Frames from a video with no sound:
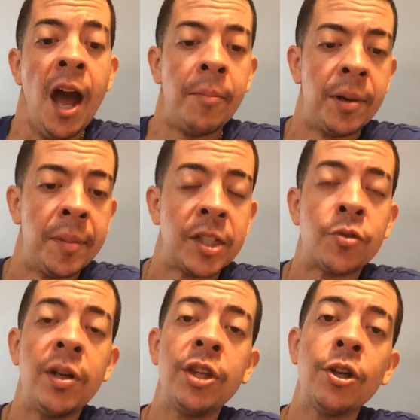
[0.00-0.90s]
I'm on my
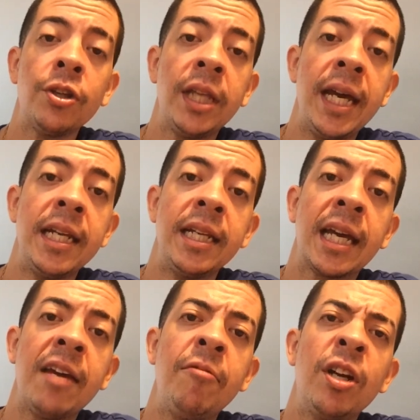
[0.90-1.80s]
23rd day, and they
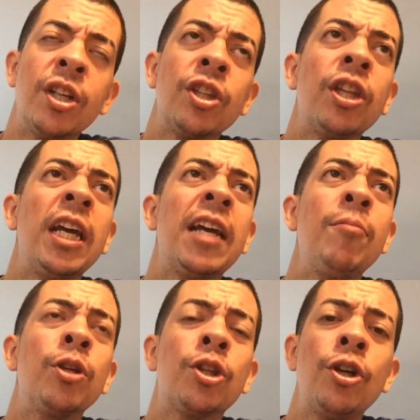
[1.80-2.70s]
gave it a they gave
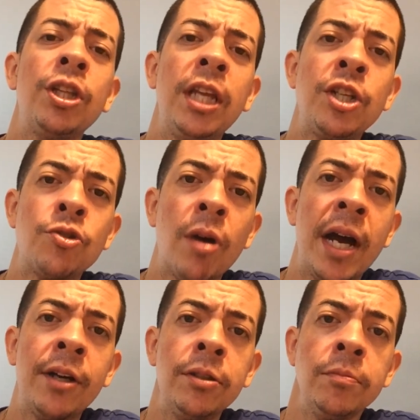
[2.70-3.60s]
me a 30 day
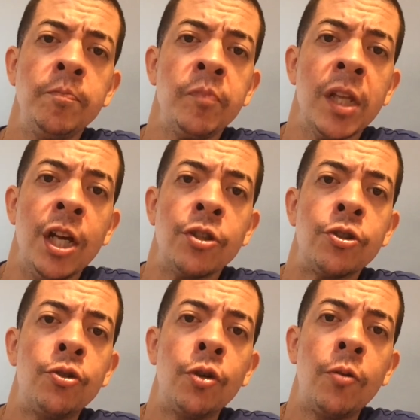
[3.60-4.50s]
trial
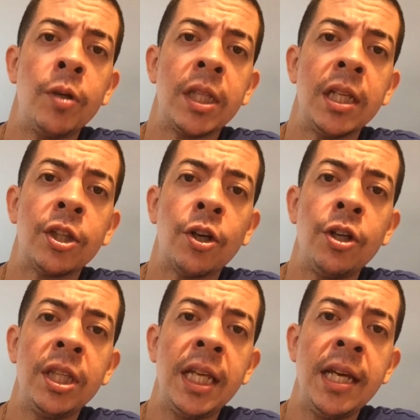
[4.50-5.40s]
to do it within
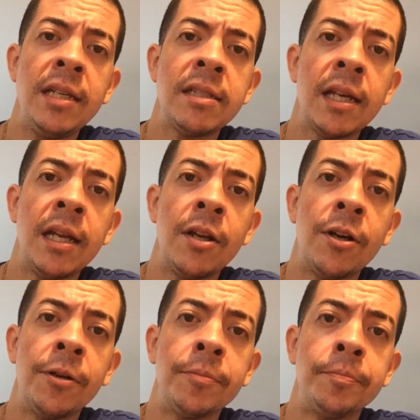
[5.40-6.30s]
30 days, and
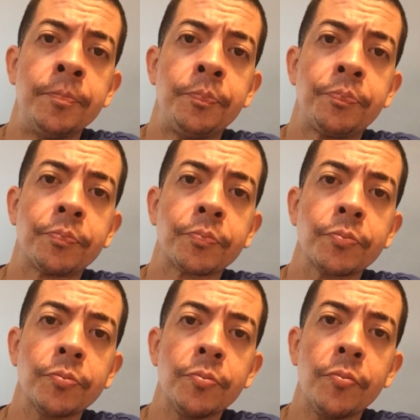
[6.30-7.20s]
um,
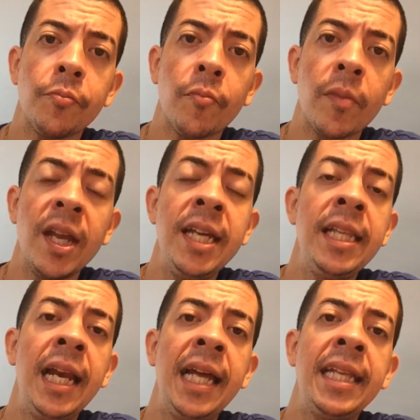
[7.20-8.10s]
and
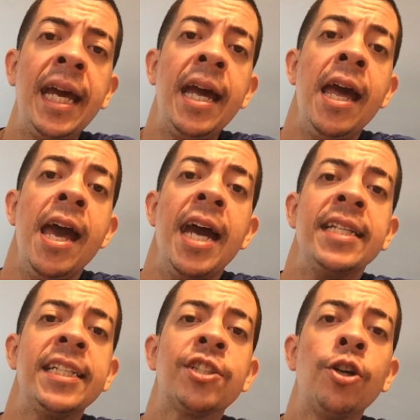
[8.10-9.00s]
then like that, it
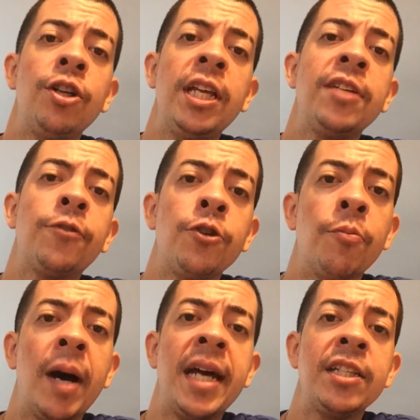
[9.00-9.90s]
takes 30 days for your
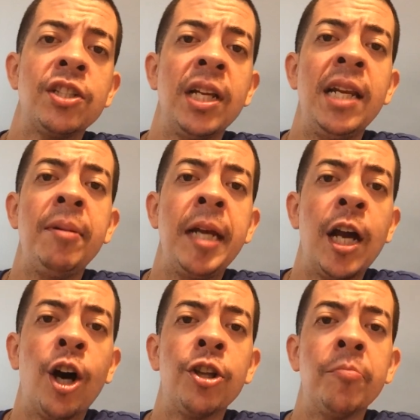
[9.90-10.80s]
body to eliminate
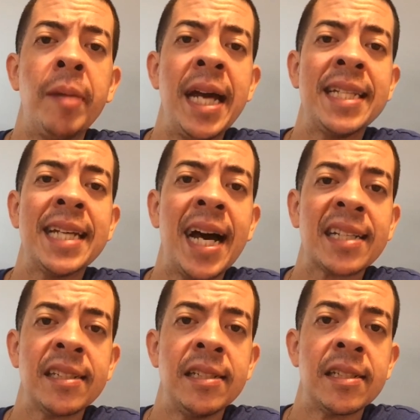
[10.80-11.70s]
all the bad
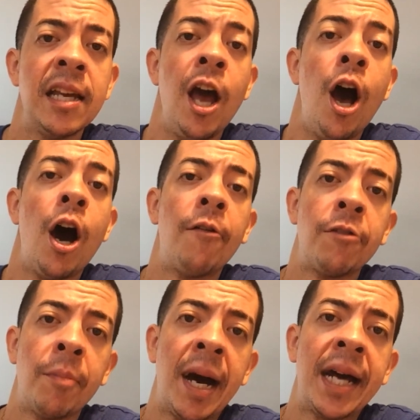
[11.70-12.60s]
toxins of
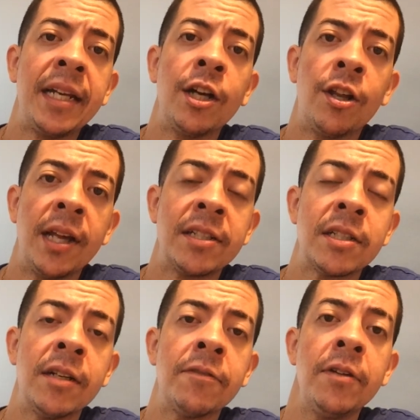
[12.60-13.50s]
your body and all that
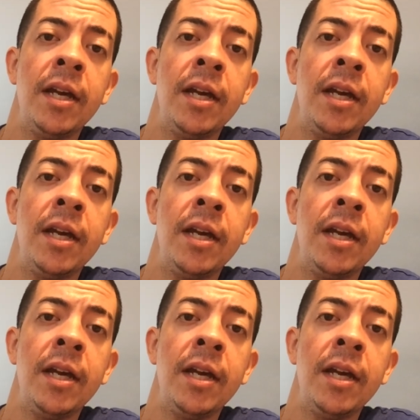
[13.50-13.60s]
stuff,